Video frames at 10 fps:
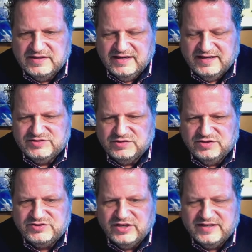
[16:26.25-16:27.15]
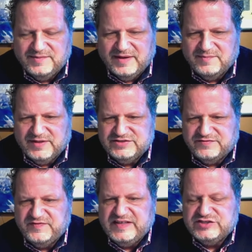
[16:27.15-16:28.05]
Yeah. And so you're talking about a bunch of
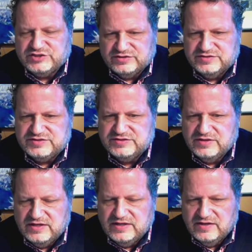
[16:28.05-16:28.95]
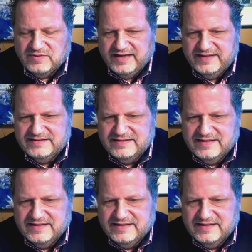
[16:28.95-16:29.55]
features, right?